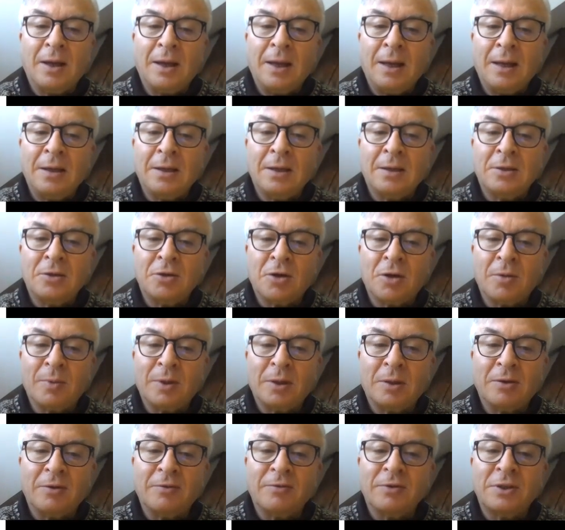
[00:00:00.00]

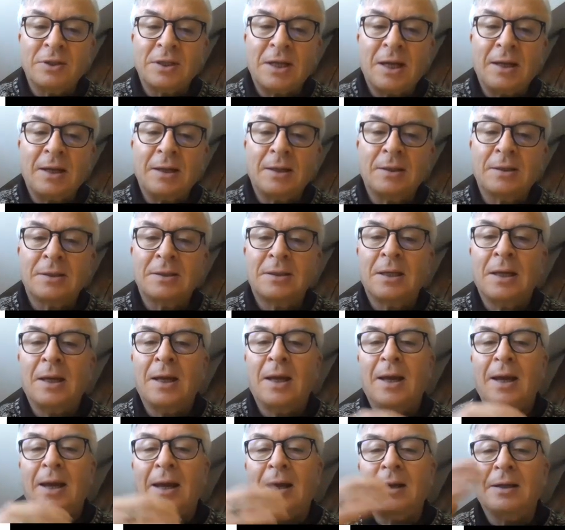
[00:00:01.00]
enjoyment of science
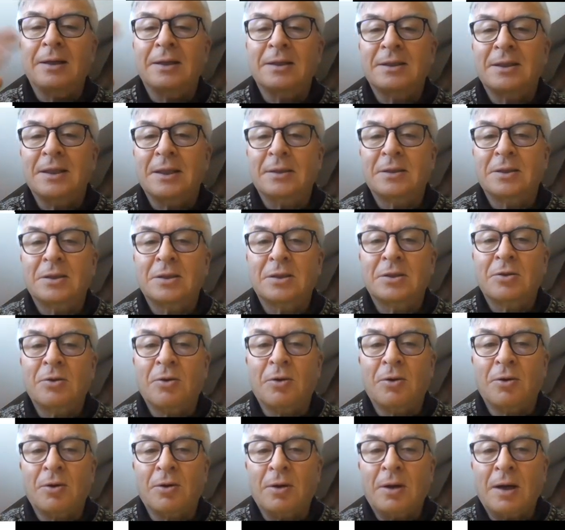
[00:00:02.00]
and a
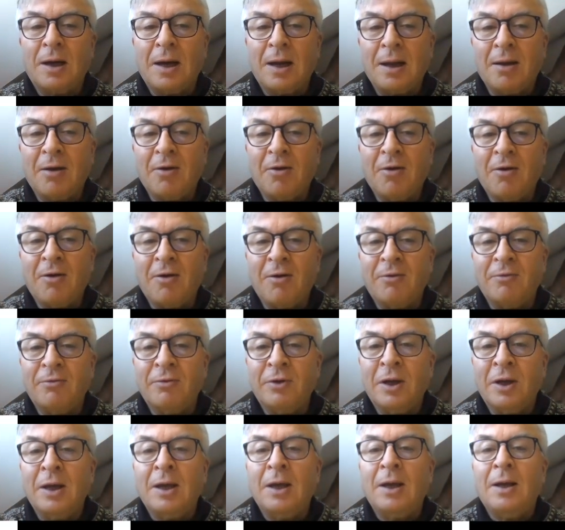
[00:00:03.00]
z-score of
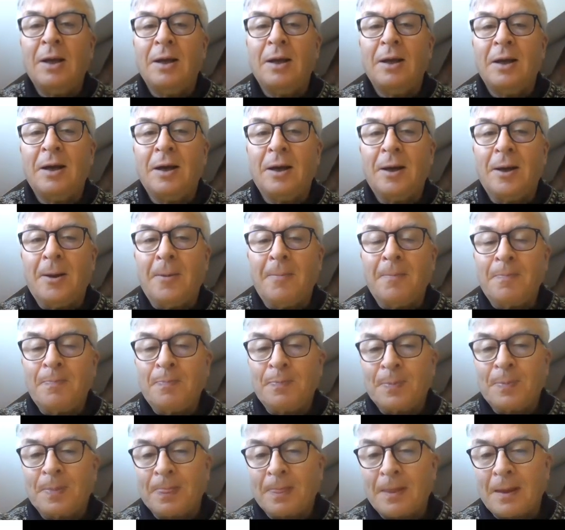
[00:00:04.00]

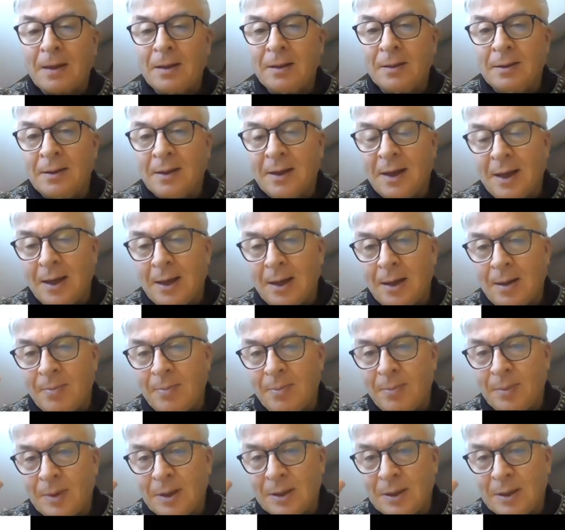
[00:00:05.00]
the